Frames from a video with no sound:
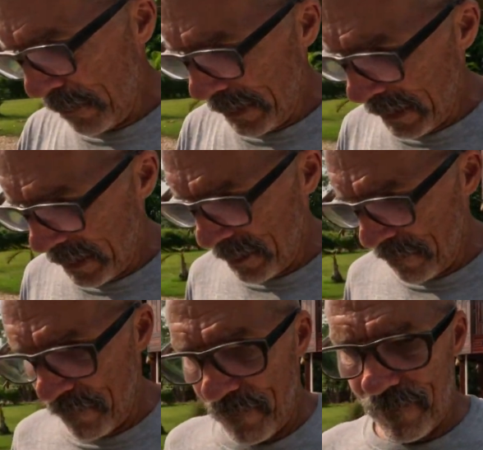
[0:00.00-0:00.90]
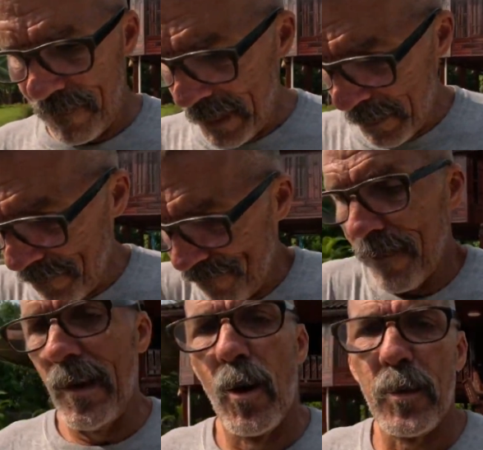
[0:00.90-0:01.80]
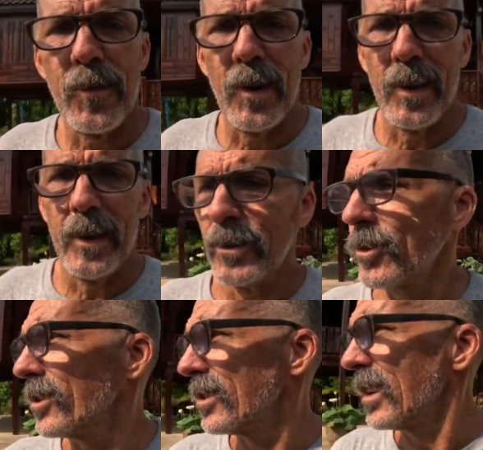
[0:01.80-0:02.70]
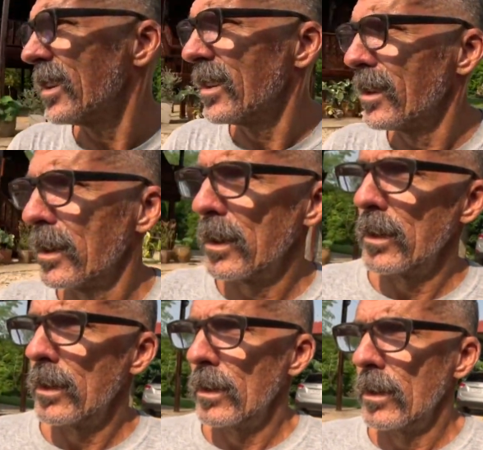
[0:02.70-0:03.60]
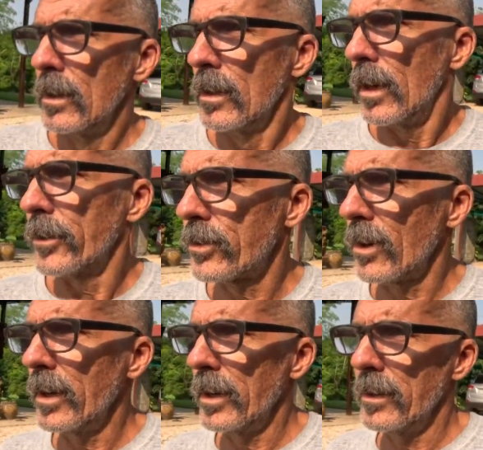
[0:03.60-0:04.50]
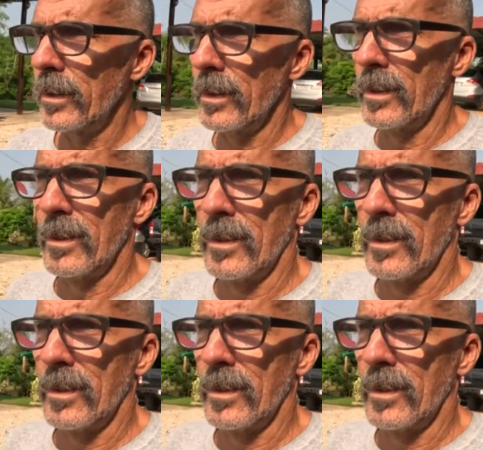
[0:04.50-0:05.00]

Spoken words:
But anyway, hope you found that interesting. I'll try and